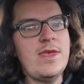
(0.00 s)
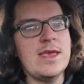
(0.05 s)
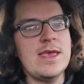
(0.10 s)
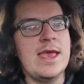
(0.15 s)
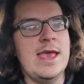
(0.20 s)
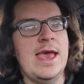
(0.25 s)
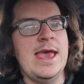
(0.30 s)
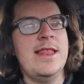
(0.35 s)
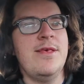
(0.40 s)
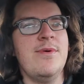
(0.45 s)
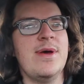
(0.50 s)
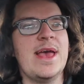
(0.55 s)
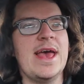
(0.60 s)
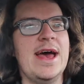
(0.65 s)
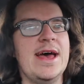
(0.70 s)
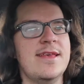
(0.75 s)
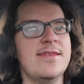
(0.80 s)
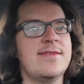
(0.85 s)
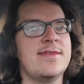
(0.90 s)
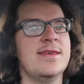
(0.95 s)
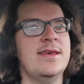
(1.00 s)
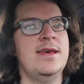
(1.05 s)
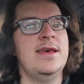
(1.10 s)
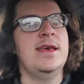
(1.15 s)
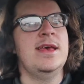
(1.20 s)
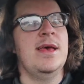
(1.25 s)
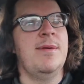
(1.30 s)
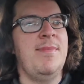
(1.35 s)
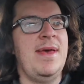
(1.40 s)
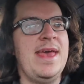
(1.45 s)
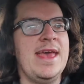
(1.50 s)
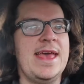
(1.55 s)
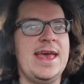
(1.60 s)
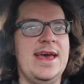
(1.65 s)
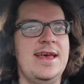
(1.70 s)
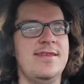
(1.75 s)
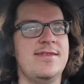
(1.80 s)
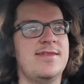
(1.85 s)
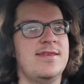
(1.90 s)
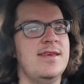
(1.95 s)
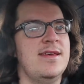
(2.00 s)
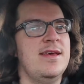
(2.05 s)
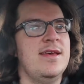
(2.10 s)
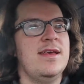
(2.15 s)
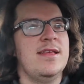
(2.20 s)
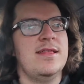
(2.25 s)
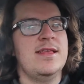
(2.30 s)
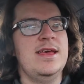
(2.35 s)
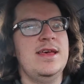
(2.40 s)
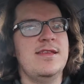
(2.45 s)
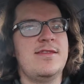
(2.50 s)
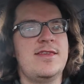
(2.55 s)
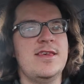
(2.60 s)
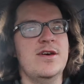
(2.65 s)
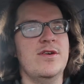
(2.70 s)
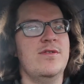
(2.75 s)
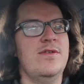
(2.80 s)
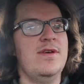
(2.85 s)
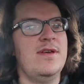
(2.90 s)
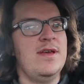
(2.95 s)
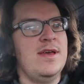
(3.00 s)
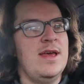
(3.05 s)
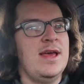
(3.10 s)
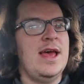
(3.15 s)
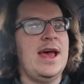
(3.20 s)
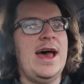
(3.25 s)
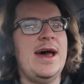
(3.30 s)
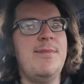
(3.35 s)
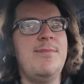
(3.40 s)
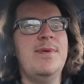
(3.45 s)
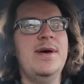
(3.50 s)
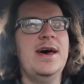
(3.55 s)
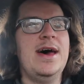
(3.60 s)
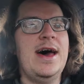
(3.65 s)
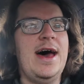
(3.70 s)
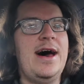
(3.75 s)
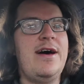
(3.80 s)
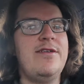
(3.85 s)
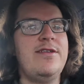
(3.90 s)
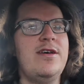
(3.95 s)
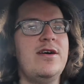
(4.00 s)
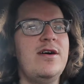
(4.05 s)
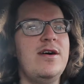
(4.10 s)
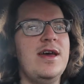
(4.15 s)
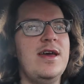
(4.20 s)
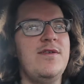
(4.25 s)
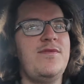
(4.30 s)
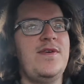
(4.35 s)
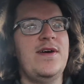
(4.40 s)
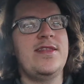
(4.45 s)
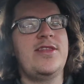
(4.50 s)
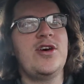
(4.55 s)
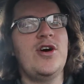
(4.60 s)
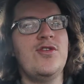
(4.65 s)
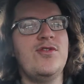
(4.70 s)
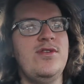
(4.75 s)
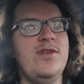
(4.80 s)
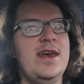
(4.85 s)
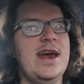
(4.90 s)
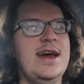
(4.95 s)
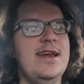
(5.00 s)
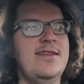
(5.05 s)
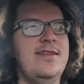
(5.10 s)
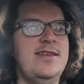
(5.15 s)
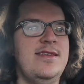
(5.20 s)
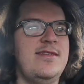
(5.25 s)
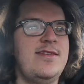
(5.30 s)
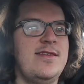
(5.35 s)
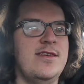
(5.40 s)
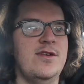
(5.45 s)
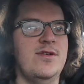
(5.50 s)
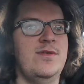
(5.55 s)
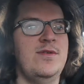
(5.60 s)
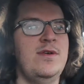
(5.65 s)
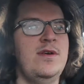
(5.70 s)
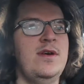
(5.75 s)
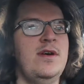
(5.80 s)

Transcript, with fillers: Anyway, guys, man, guys, uh, so, I, uh, I don't know if I told you guys this, so.